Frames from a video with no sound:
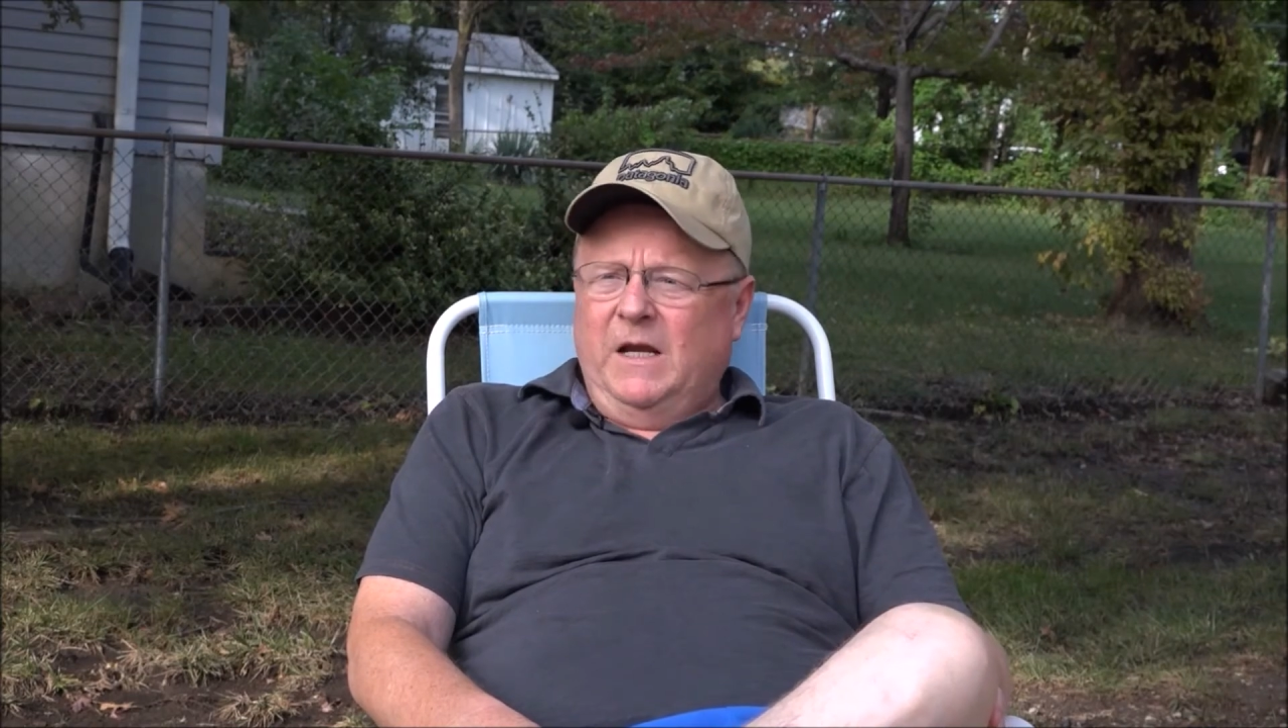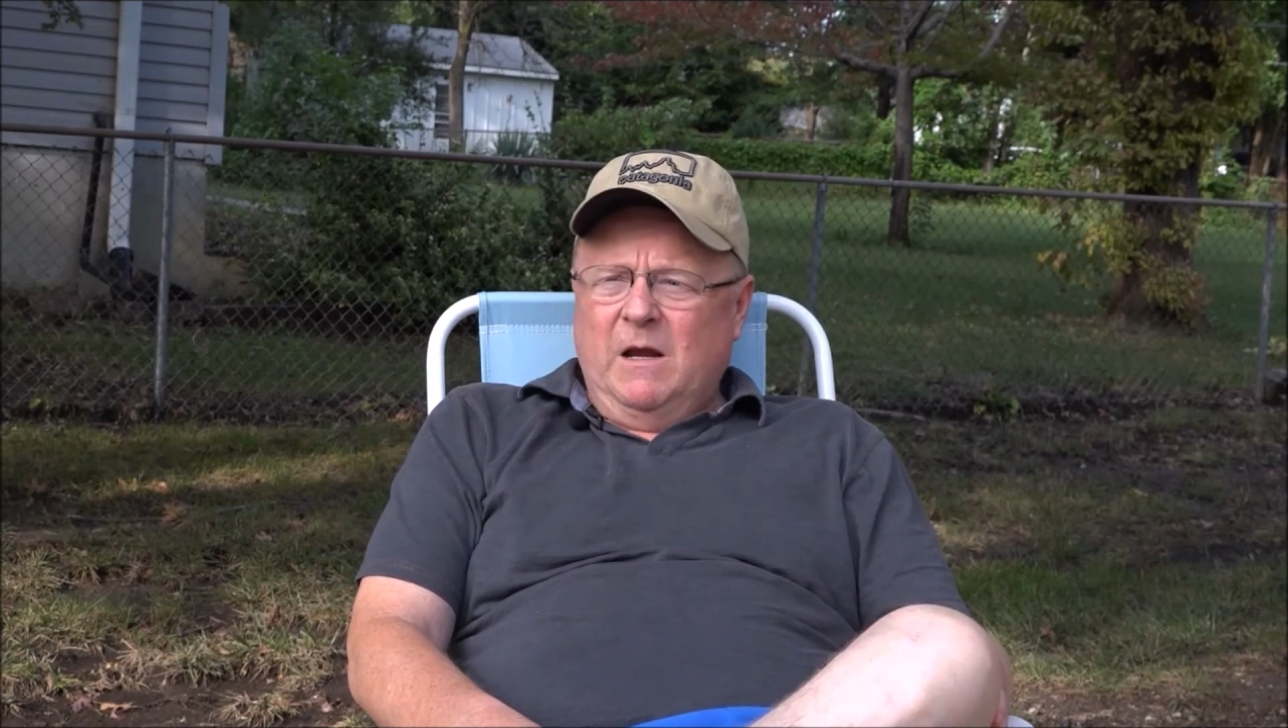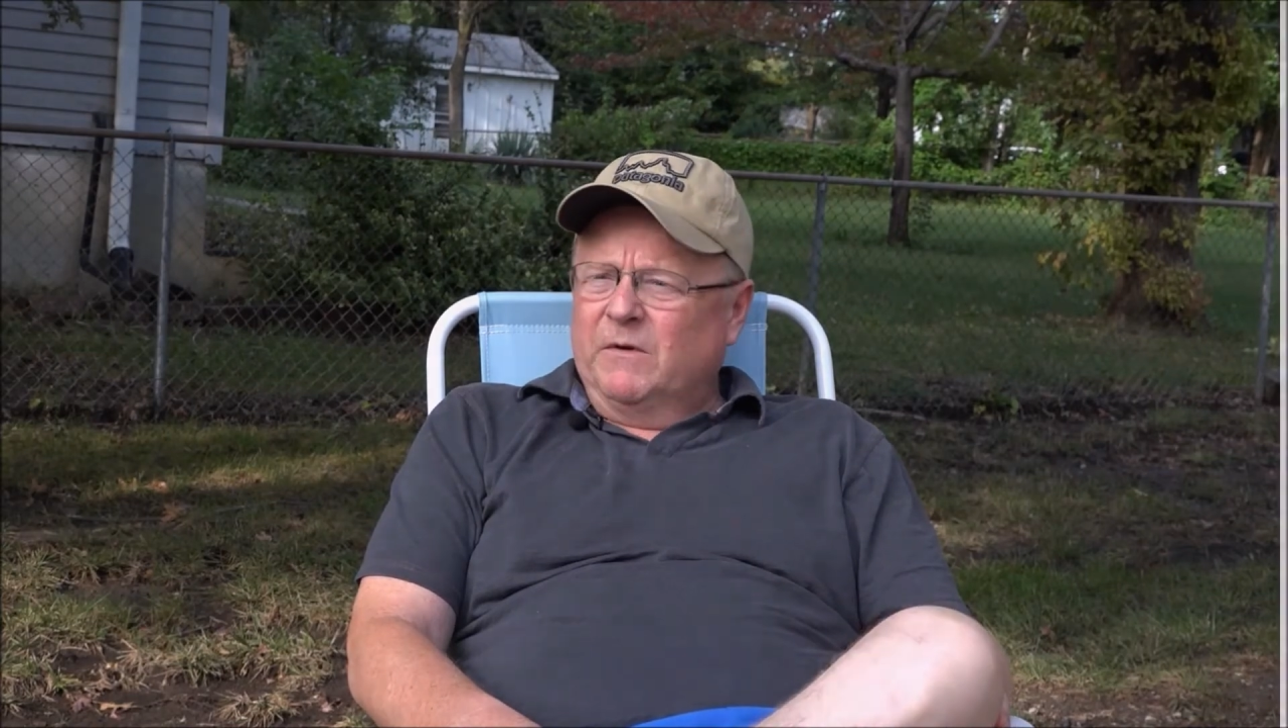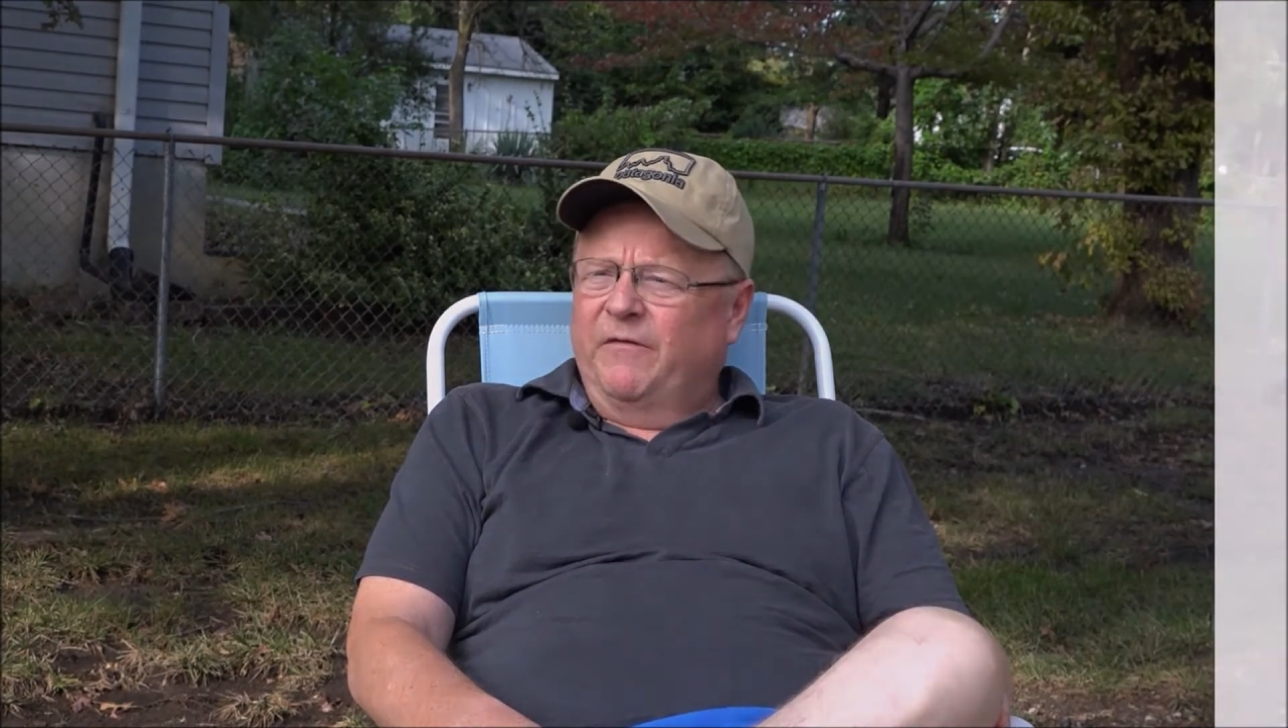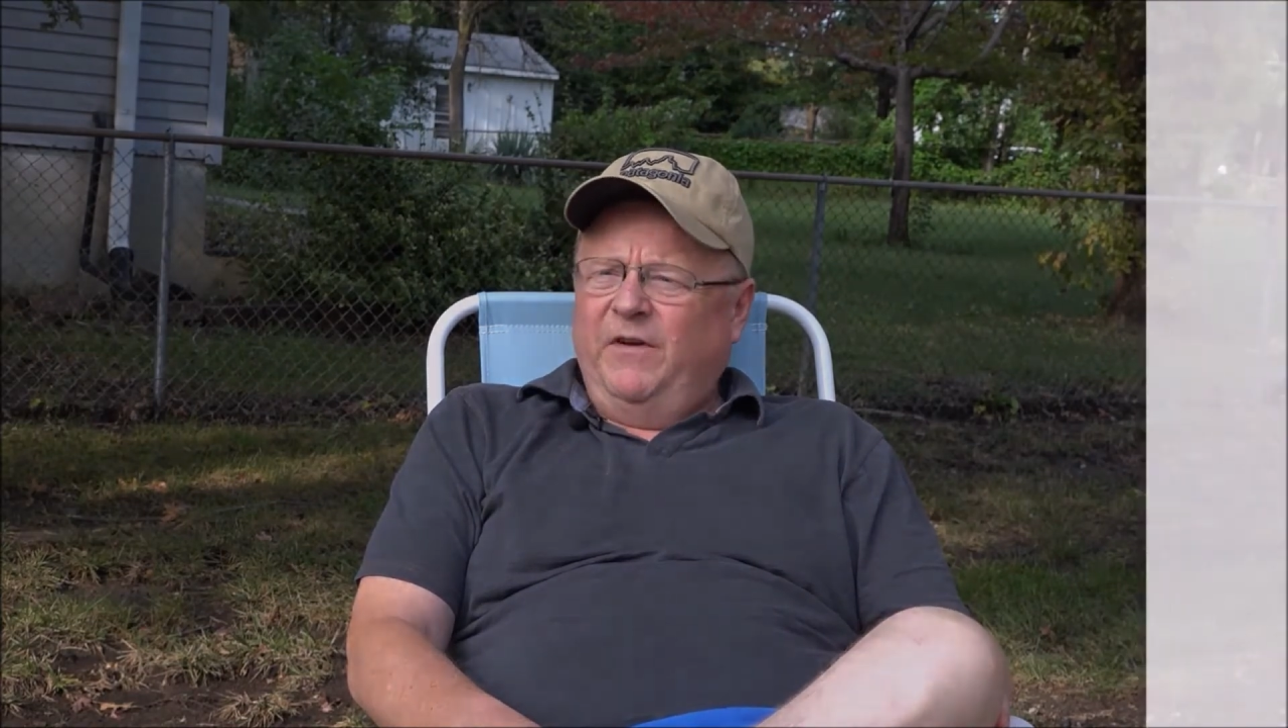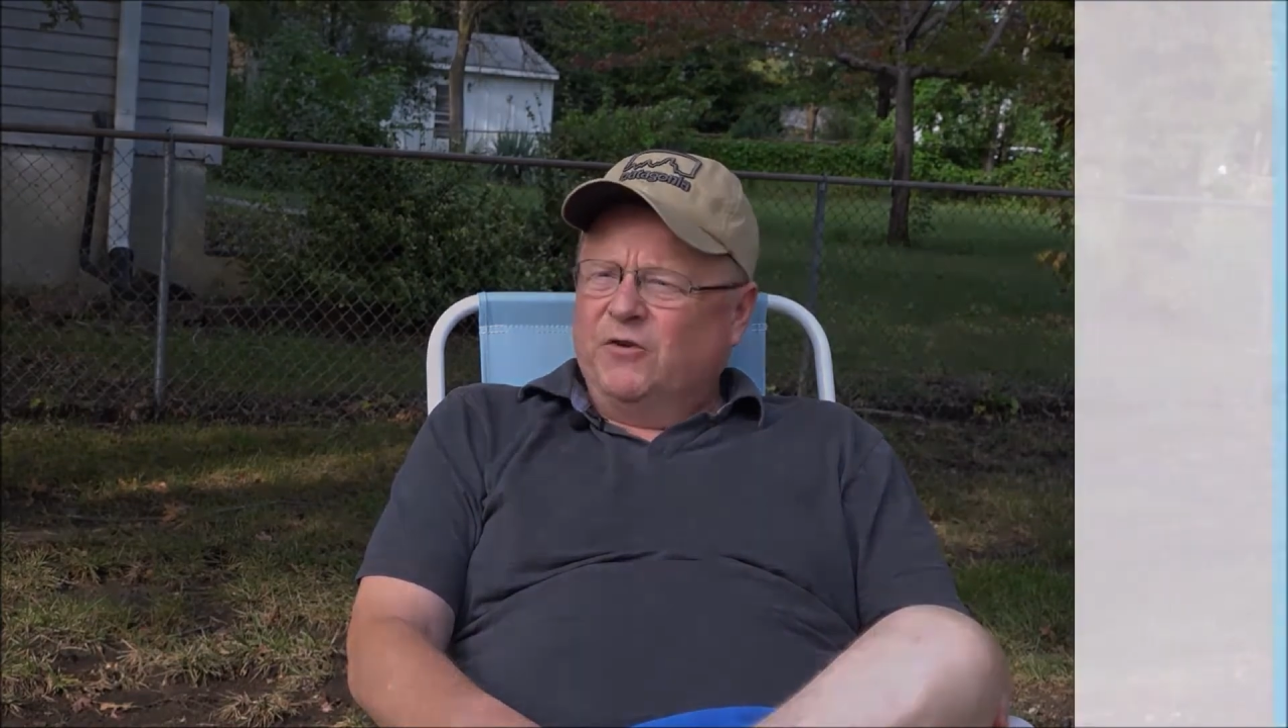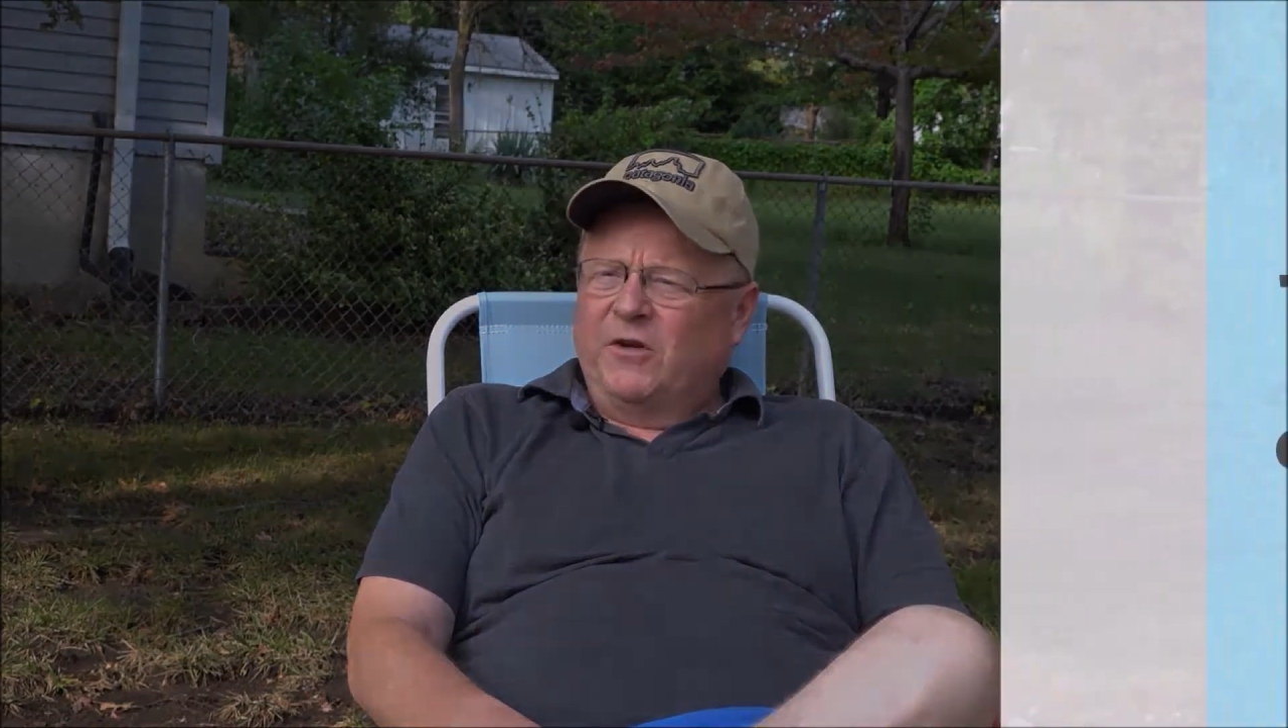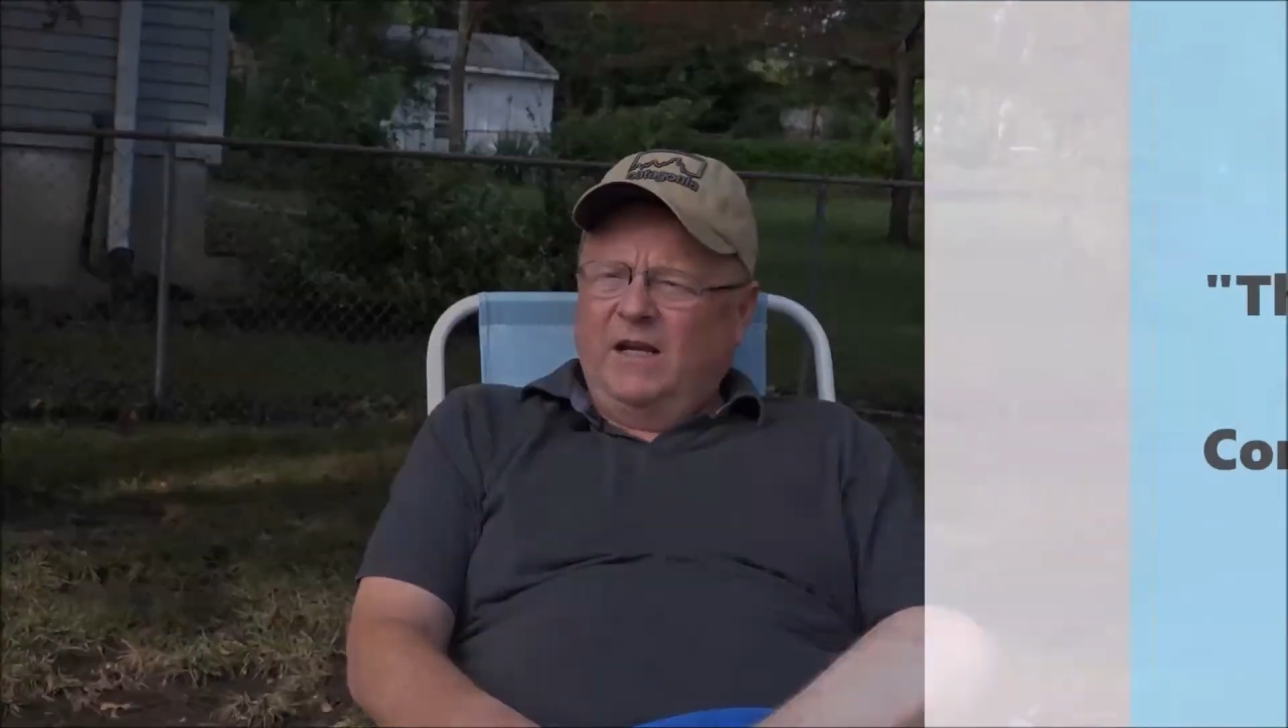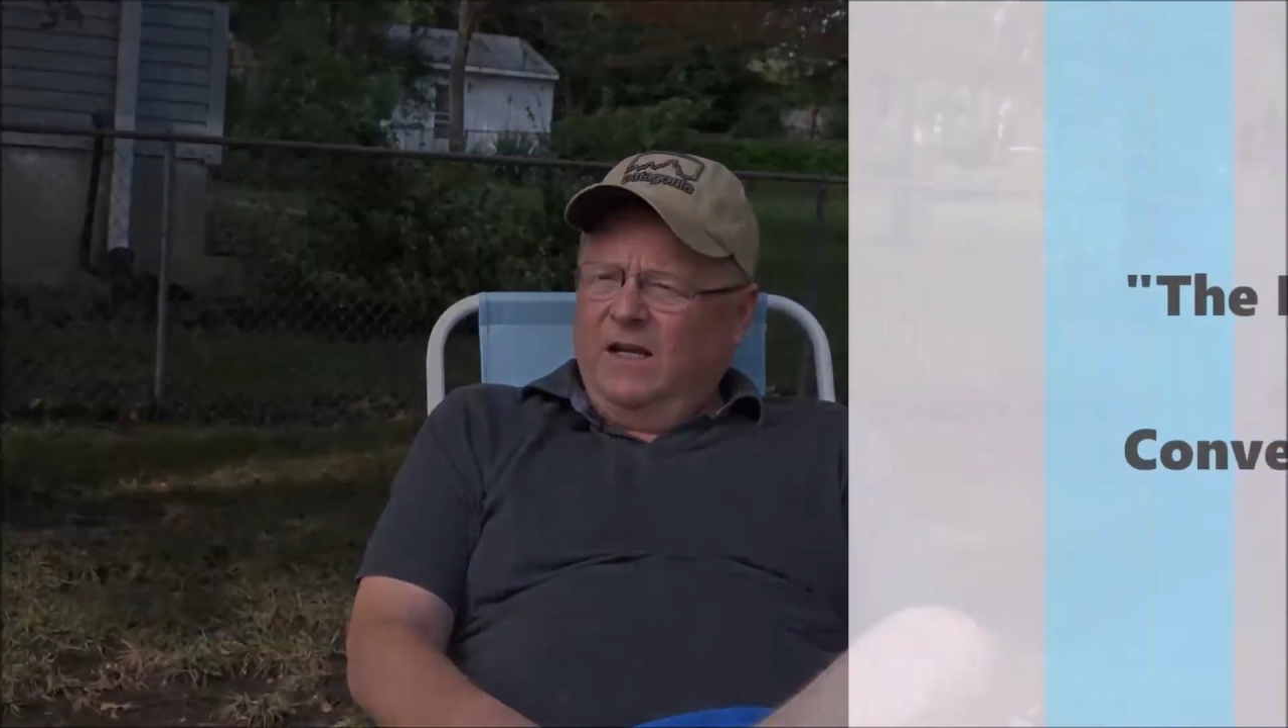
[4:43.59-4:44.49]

being able to feed your